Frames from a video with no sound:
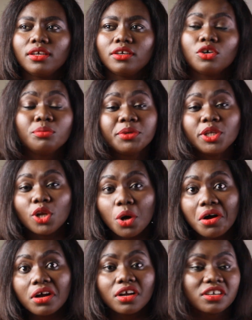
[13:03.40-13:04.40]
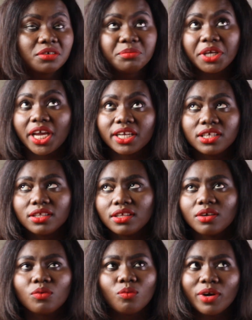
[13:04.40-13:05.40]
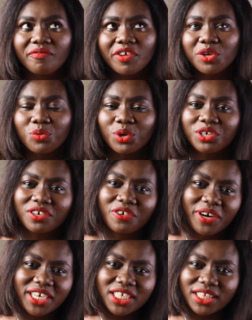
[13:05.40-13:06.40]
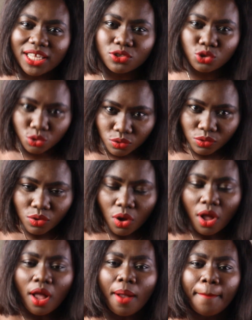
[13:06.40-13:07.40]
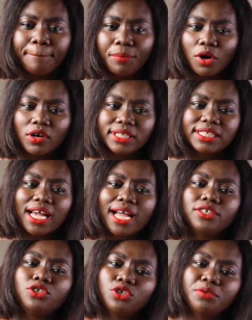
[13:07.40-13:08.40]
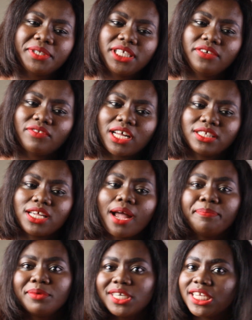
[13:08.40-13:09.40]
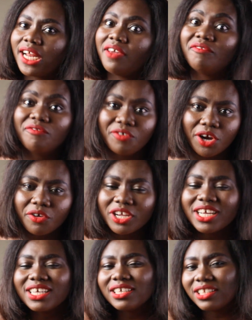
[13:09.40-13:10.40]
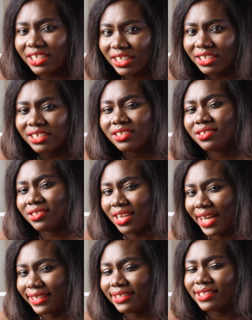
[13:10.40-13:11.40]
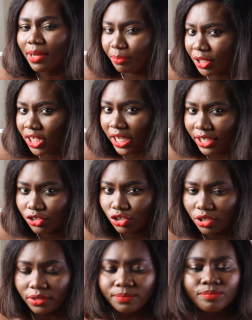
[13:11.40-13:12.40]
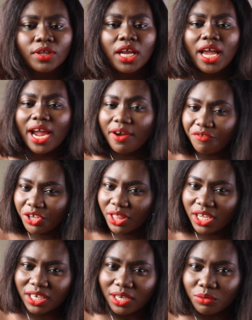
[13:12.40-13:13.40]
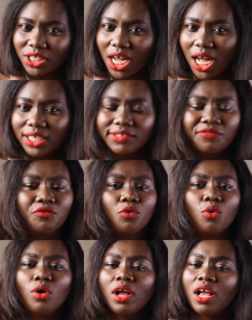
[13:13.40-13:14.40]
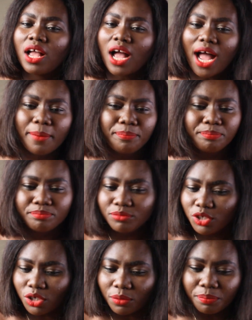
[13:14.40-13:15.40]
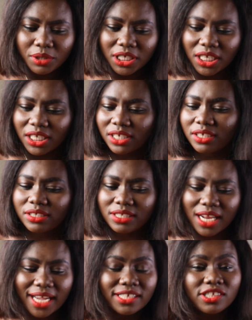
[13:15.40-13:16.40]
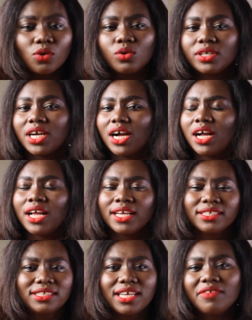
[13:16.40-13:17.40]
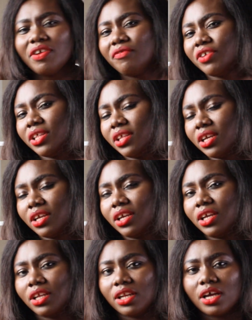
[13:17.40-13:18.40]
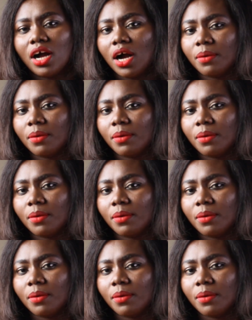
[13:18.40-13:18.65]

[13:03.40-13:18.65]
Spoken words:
it could be luck, it could be anything, whatever you want to credit that to, but I do believe that I put in a very clean, nice application. Everything that was asked for, I, you know, put it in a nice order, saved everything in